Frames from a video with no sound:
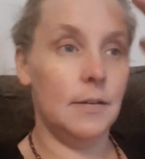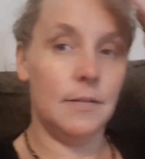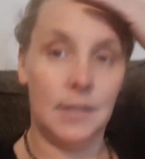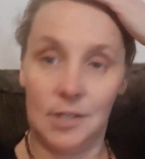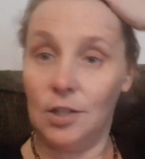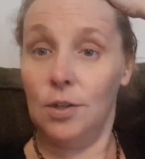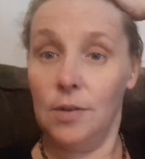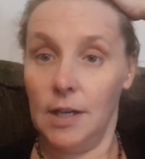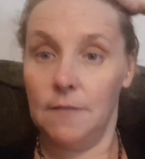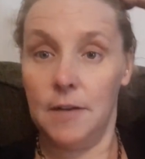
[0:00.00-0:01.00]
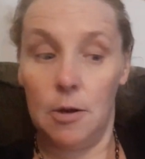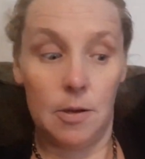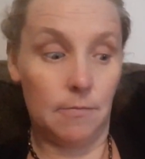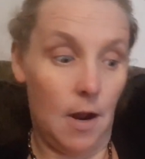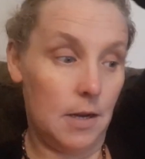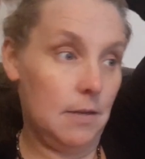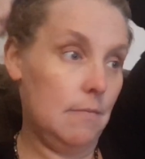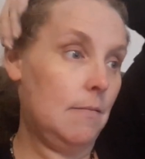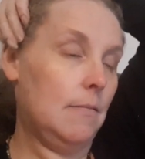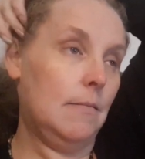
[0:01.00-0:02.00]
That's including a ferry ride.
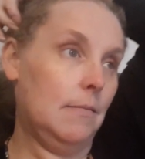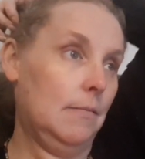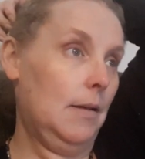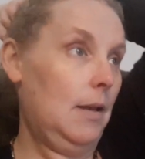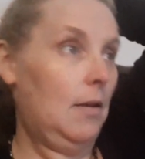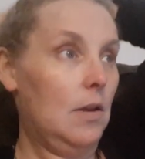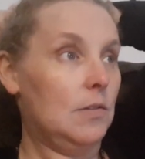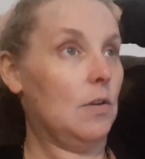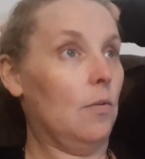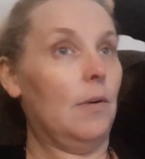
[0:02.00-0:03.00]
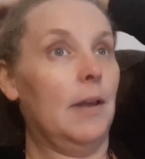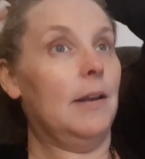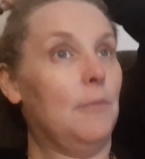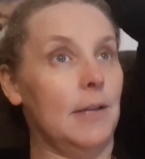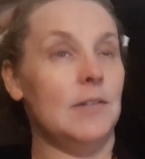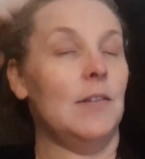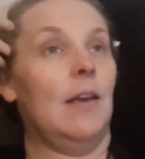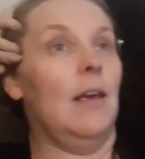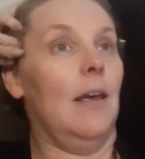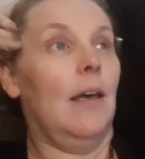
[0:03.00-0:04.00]
So, anyways.
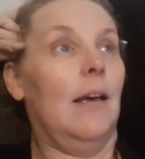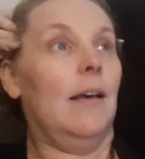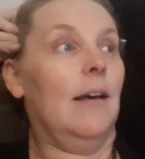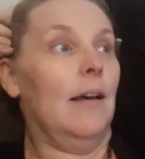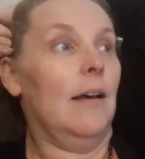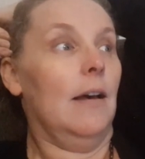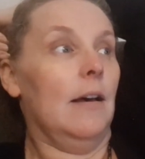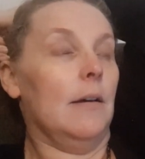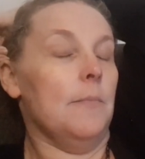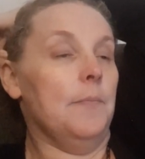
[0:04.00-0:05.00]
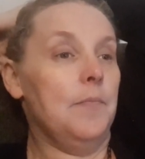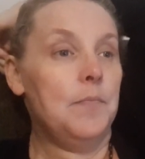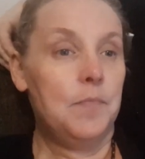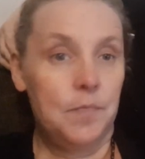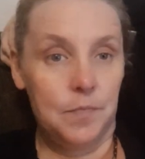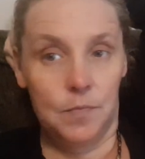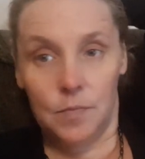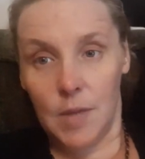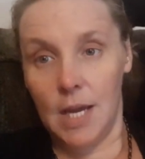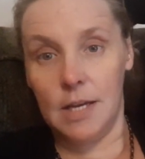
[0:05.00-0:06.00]
Yeah,
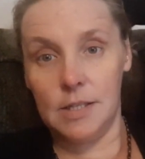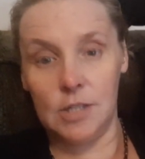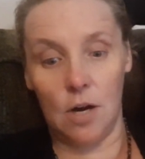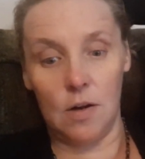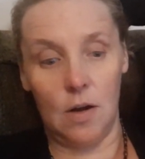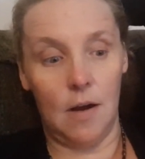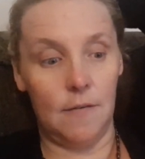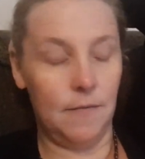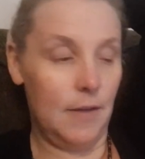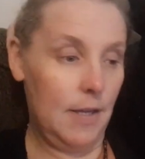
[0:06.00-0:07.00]
it started off.